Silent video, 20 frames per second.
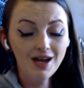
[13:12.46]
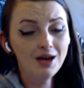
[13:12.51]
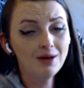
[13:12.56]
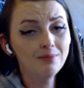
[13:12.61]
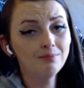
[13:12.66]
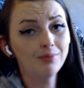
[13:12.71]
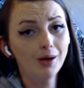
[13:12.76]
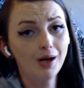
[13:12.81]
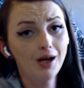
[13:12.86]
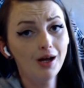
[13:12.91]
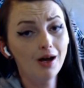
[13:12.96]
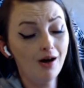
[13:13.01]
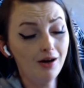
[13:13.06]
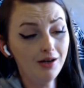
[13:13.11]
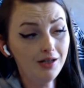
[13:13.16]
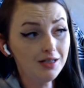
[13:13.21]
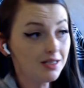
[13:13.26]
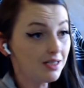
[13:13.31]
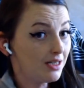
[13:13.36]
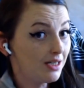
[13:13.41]
But
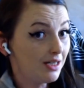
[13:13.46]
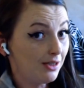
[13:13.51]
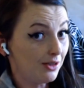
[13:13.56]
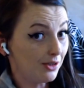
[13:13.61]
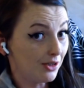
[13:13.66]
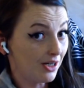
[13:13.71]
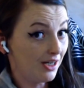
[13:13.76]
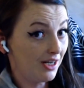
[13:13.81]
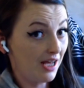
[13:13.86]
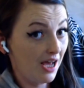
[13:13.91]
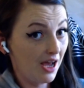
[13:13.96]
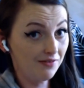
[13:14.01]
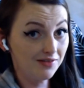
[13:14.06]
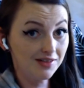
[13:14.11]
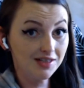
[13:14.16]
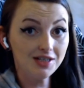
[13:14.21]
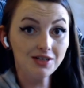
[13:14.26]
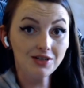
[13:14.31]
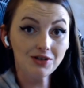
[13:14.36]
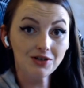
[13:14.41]
honestly, you're going to have
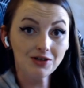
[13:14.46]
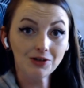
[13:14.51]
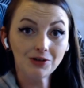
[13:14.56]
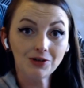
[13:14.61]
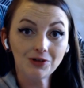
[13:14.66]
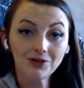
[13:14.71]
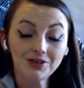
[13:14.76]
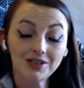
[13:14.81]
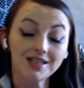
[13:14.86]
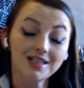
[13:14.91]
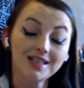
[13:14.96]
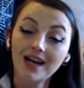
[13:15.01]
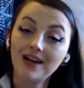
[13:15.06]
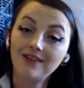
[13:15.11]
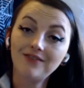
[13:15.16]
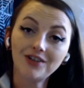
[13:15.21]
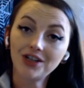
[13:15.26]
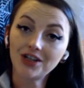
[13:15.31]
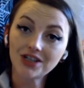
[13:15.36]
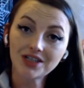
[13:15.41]
to decide
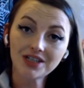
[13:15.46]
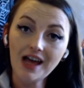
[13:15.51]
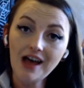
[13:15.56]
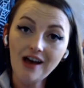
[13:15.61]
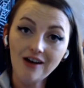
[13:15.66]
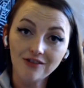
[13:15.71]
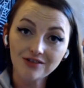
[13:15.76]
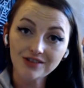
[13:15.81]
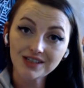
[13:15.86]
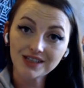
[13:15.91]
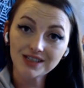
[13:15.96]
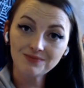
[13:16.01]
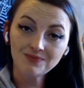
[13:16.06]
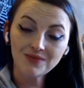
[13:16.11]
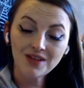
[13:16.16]
for yourselves.